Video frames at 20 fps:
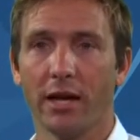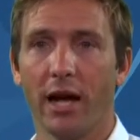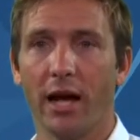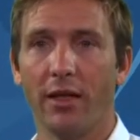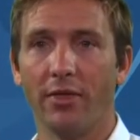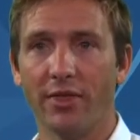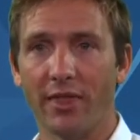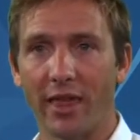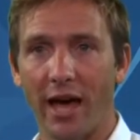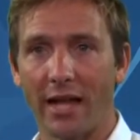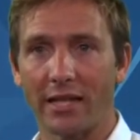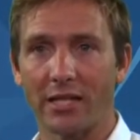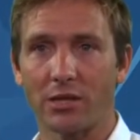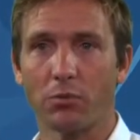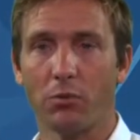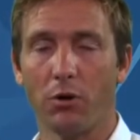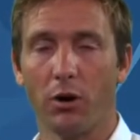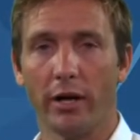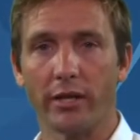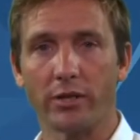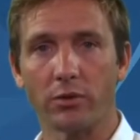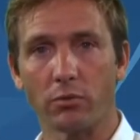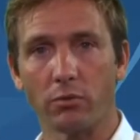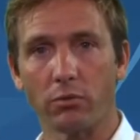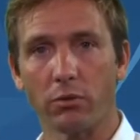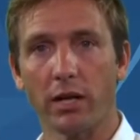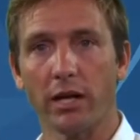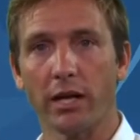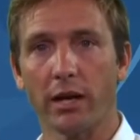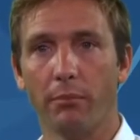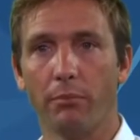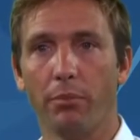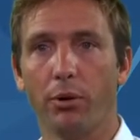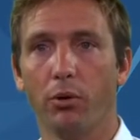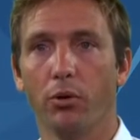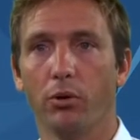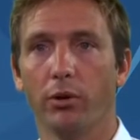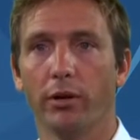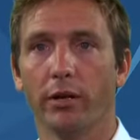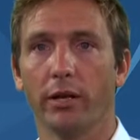And that's why it's really
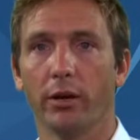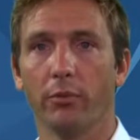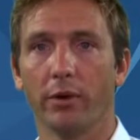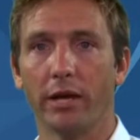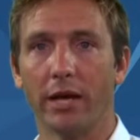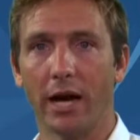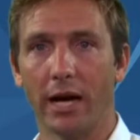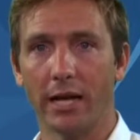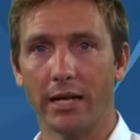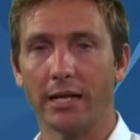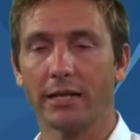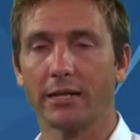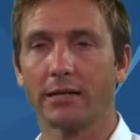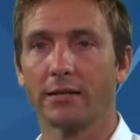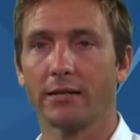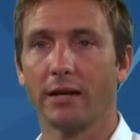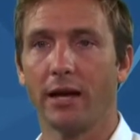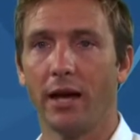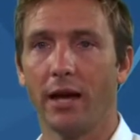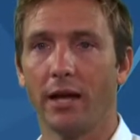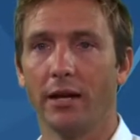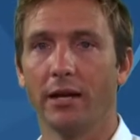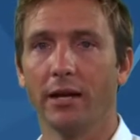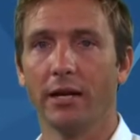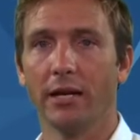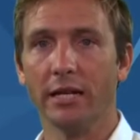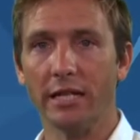important that we understand